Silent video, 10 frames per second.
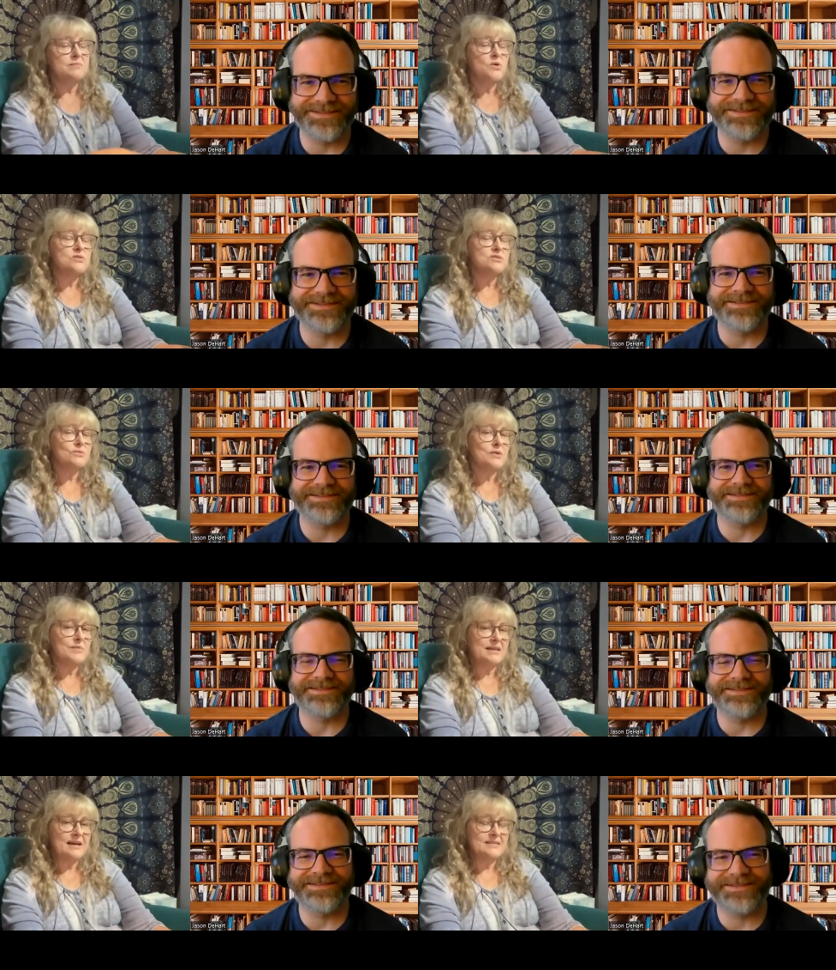Speaker 1: and most of the
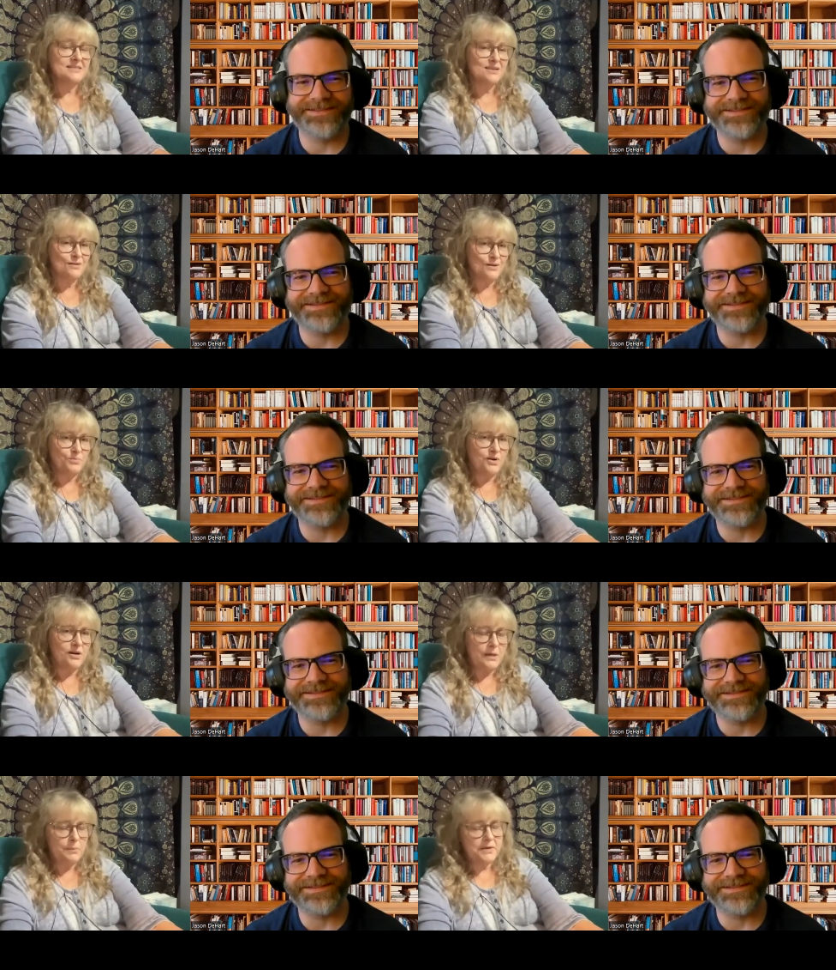women got stuck on
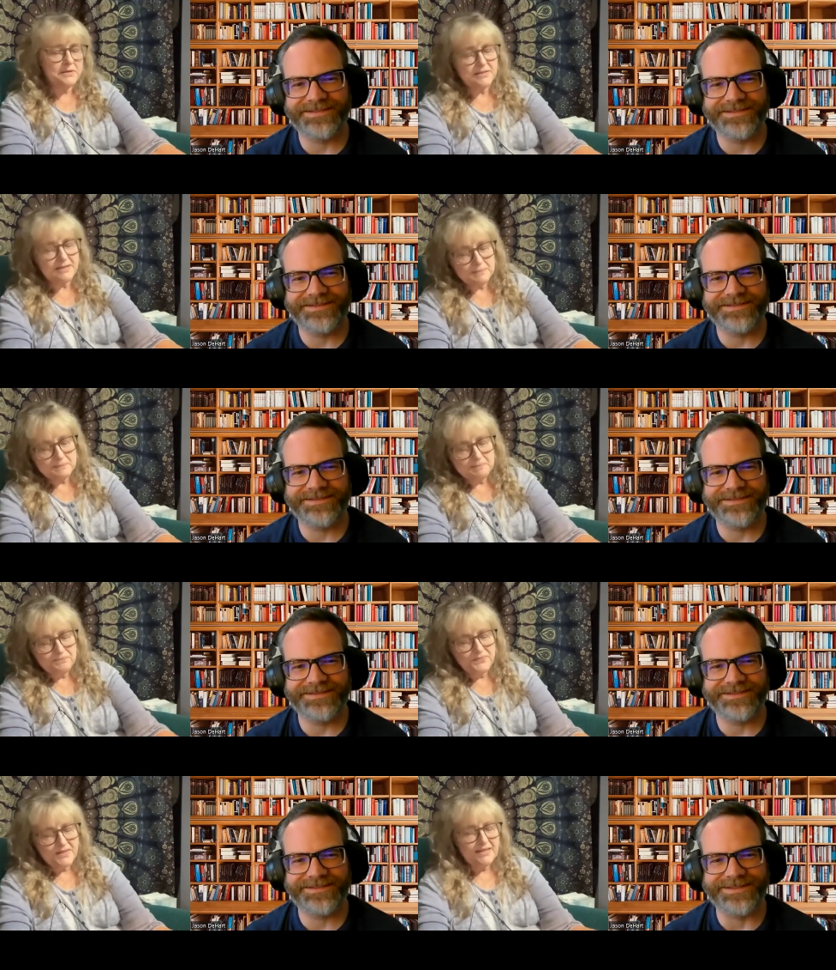Barbie, but uh,
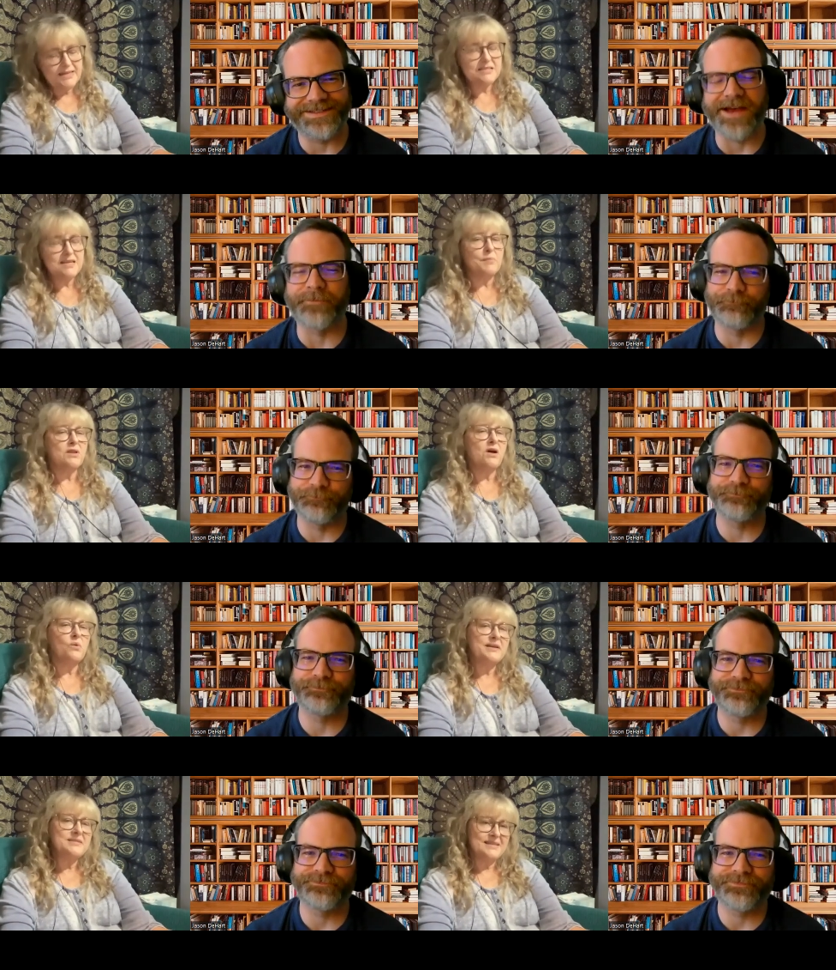it's come a long
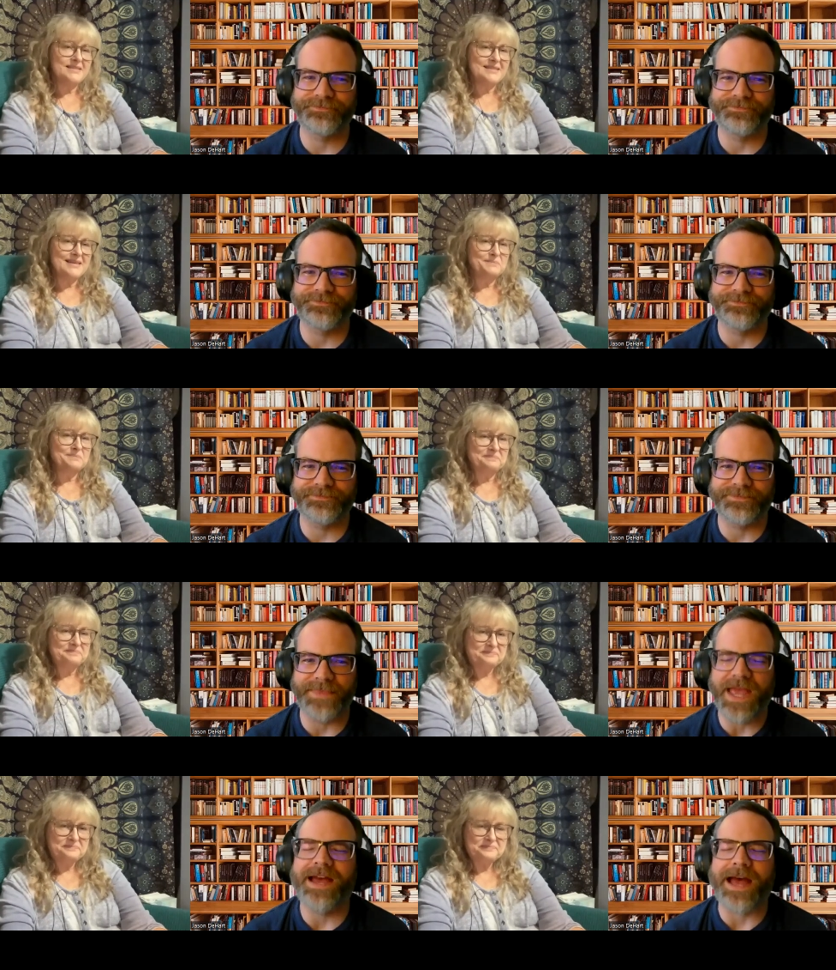way since then.
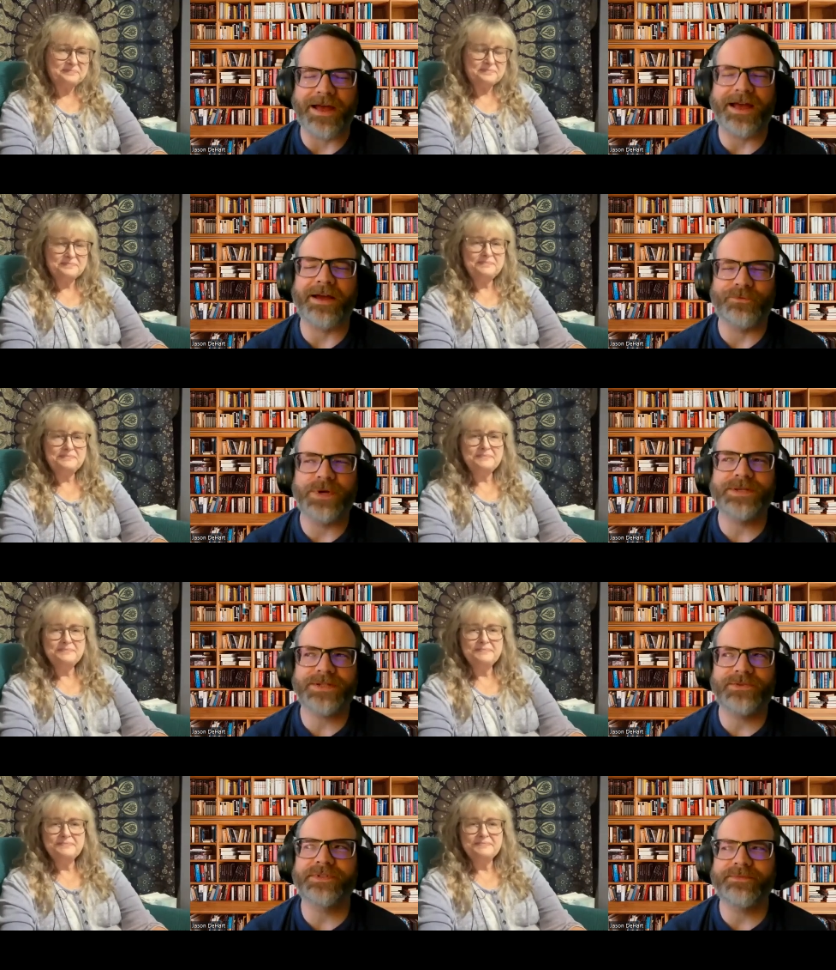
Speaker 2: I, I,
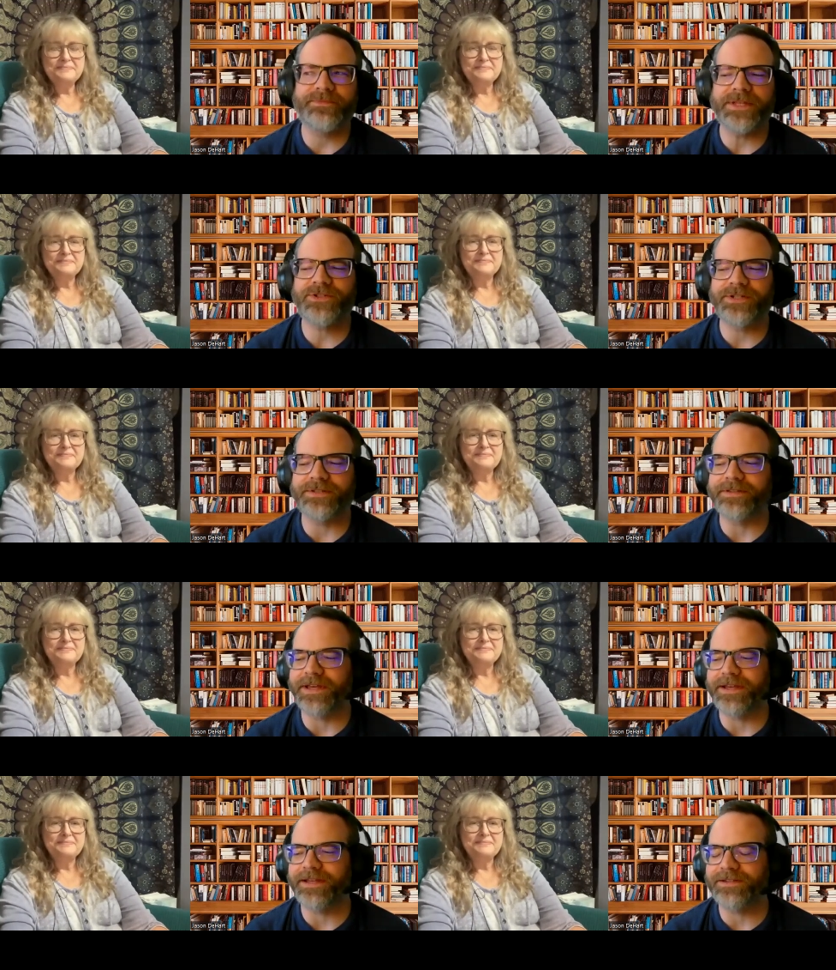was going to mention
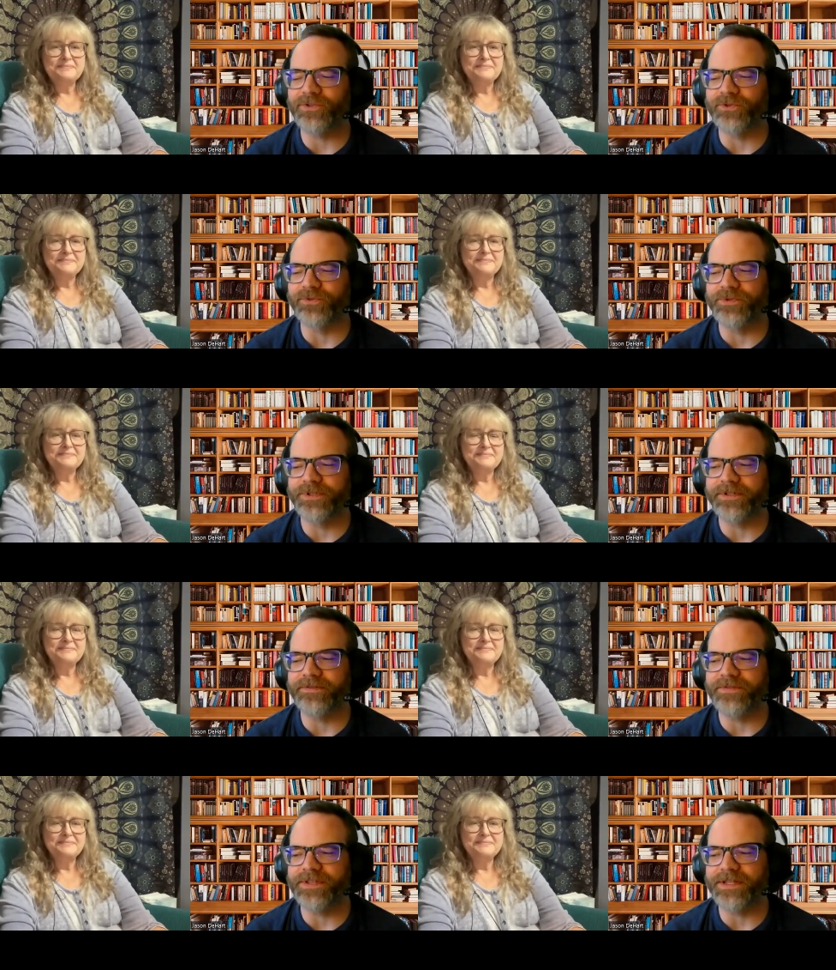that you're one
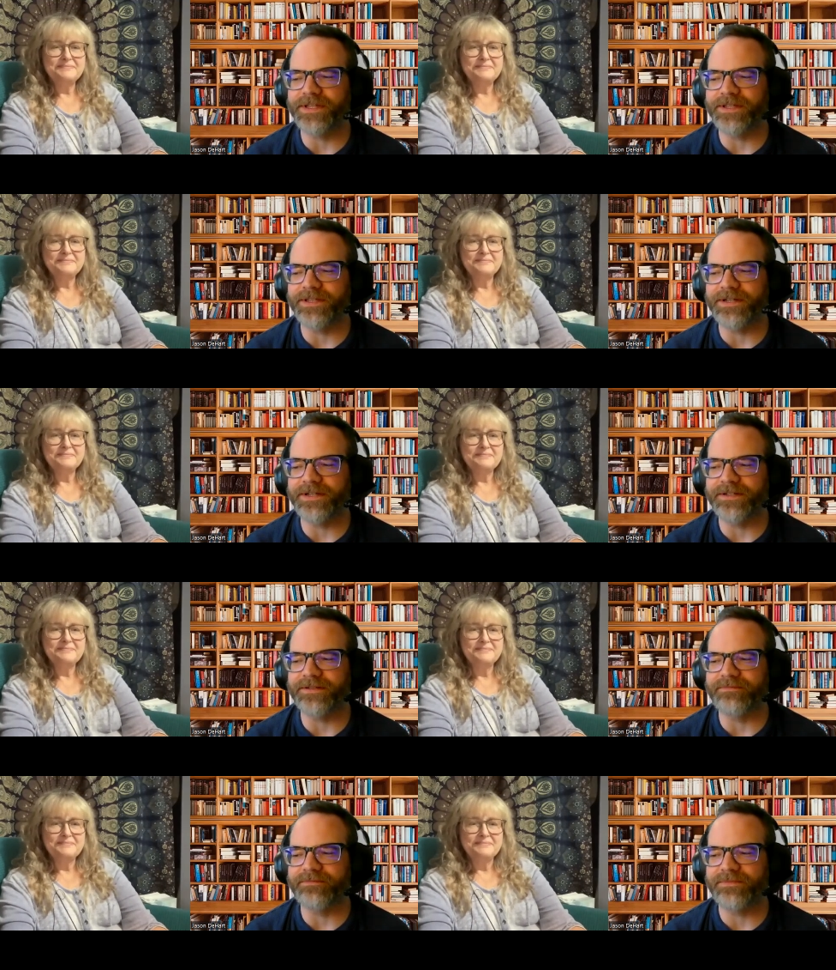of the
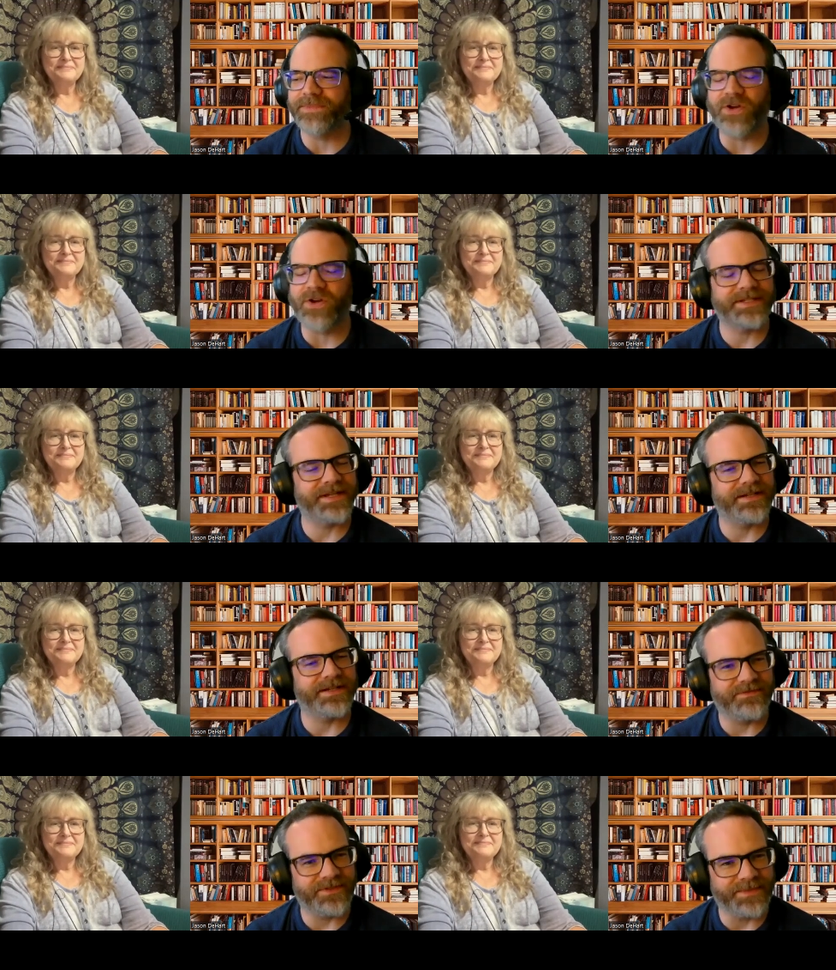um,
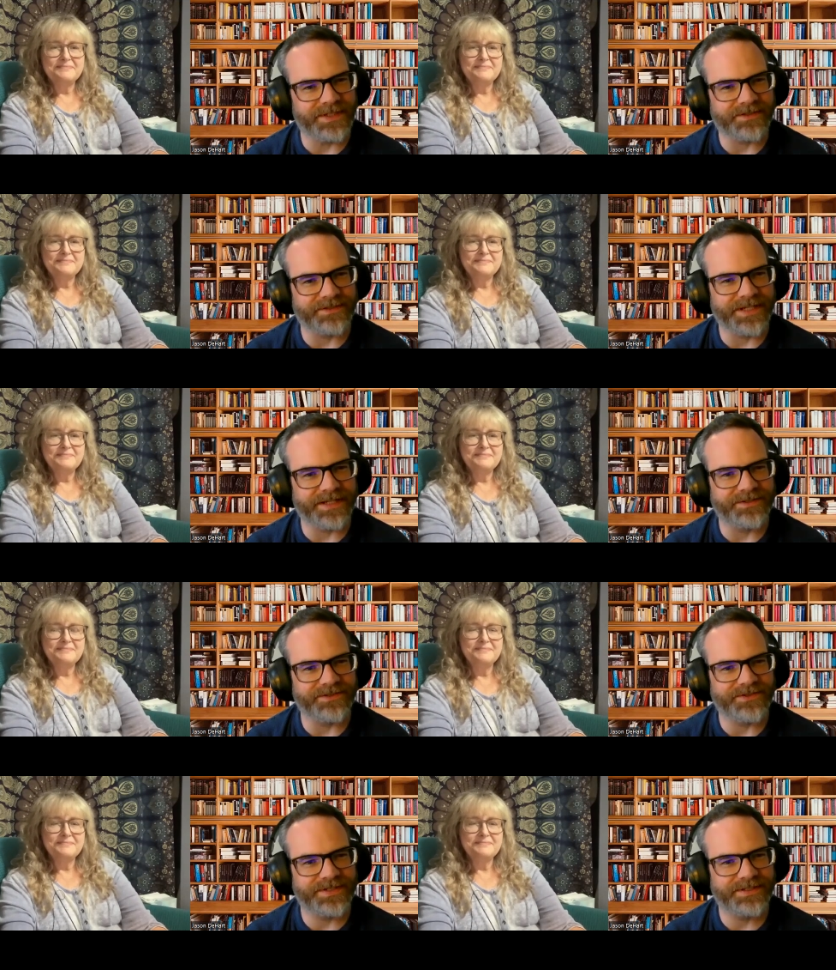longstanding female
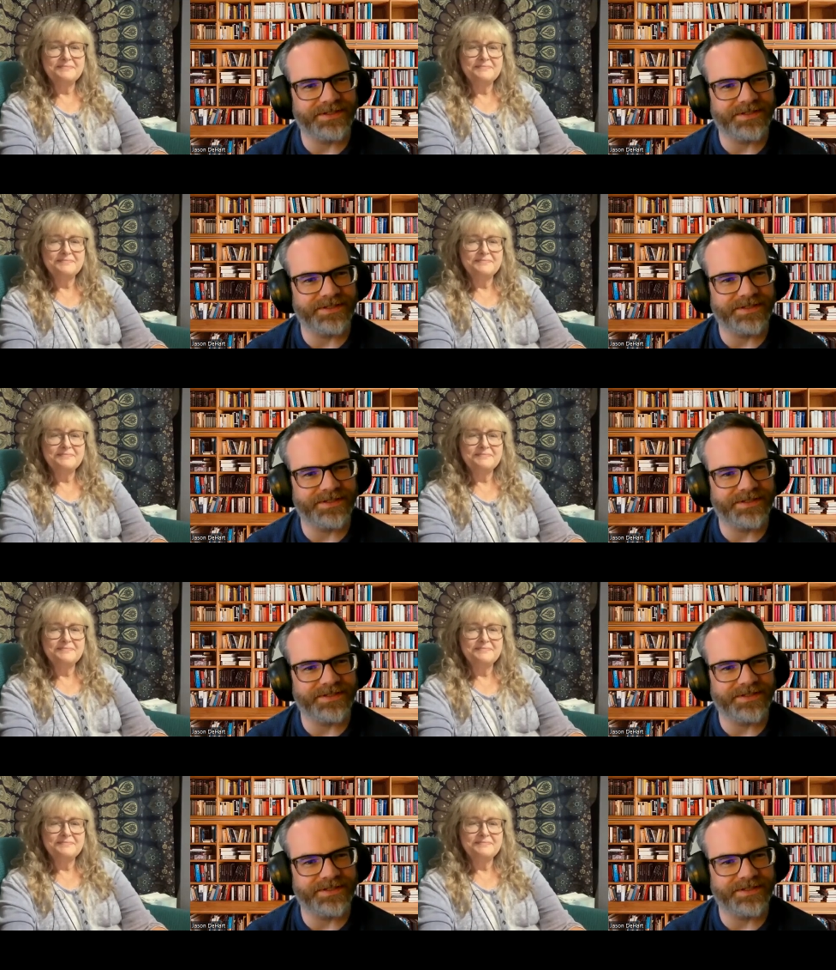creators